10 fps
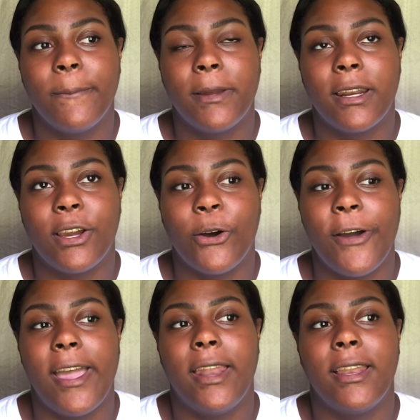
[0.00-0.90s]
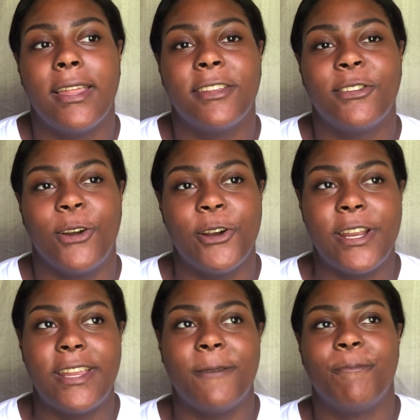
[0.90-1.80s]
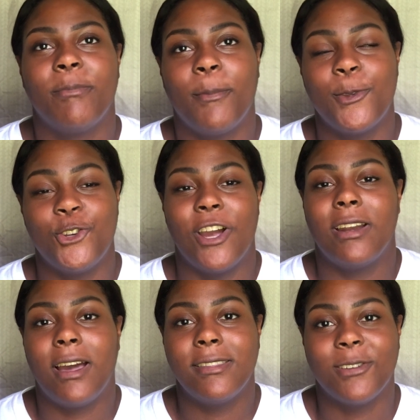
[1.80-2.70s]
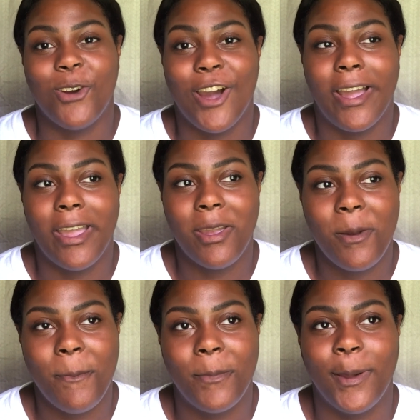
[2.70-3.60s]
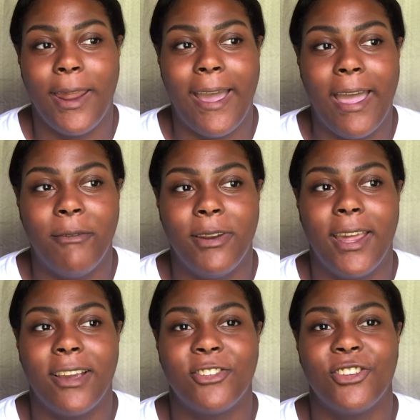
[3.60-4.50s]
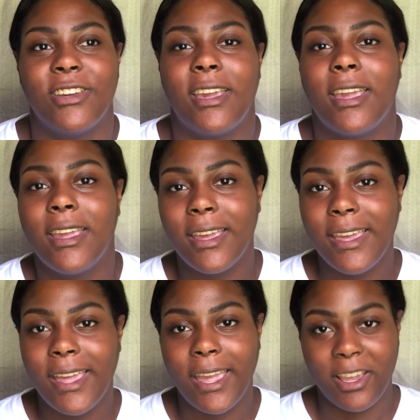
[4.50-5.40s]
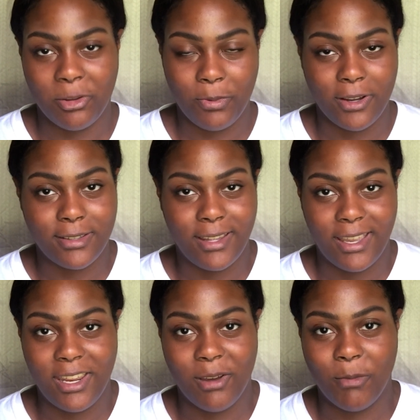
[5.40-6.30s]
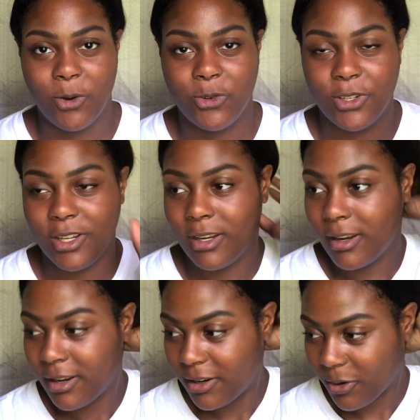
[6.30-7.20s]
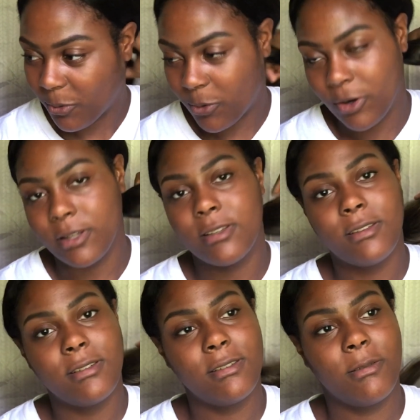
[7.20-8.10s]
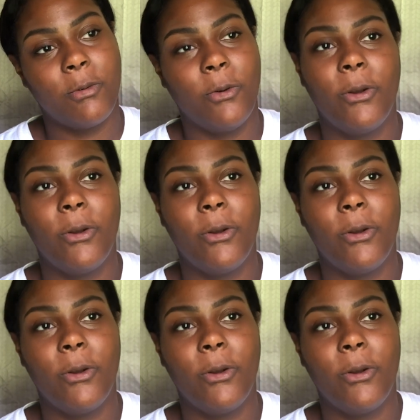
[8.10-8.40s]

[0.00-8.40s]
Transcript: gonna go ahead and get started. I'm gonna try not to cry, but I haven't actually expressed any emotion towards